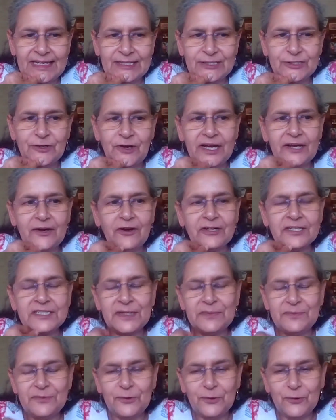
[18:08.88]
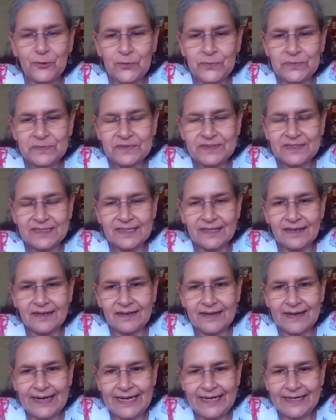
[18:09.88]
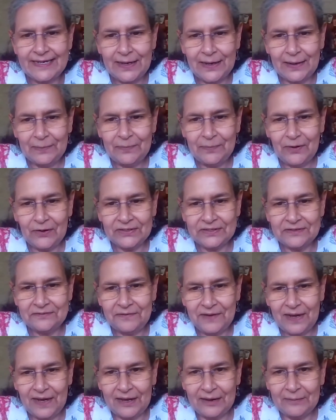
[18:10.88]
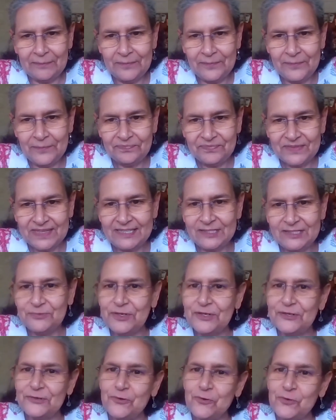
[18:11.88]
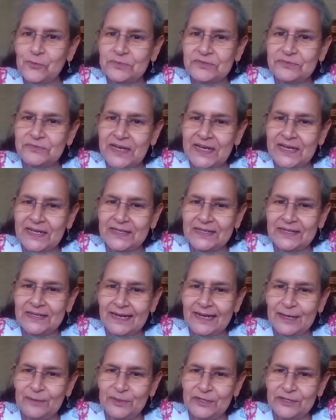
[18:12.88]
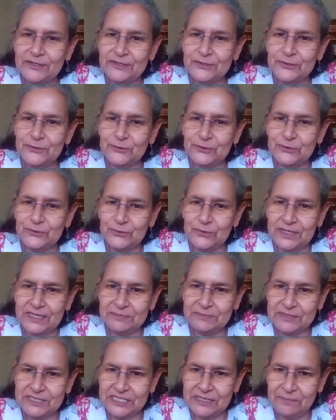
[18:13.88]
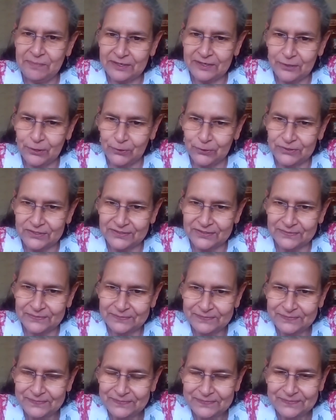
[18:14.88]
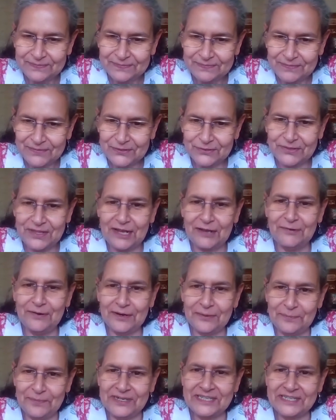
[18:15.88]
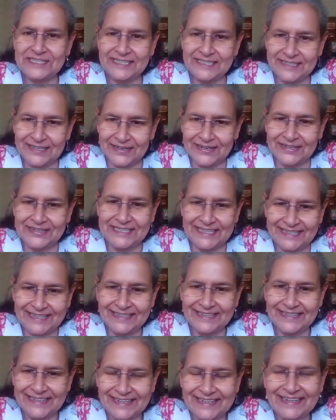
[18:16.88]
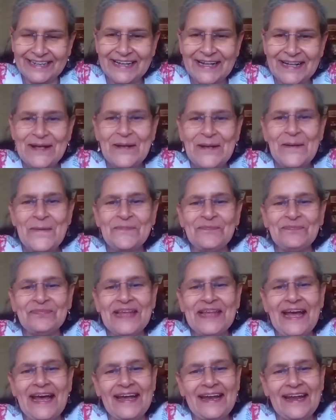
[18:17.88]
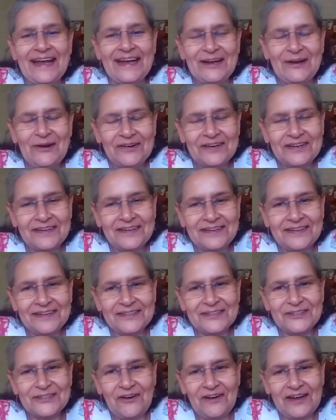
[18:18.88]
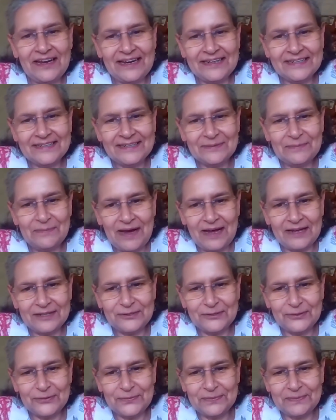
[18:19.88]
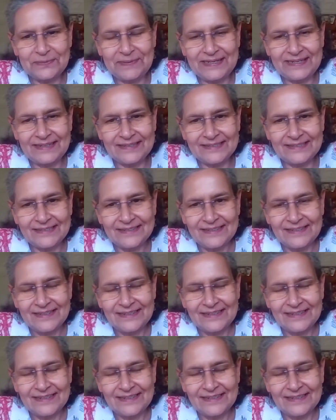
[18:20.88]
so I got some rooms cleaned up on the farm. These were rooms where the laborers used to keep sheep and goats. So they were pretty dirty. And I got a toilet and bathroom built.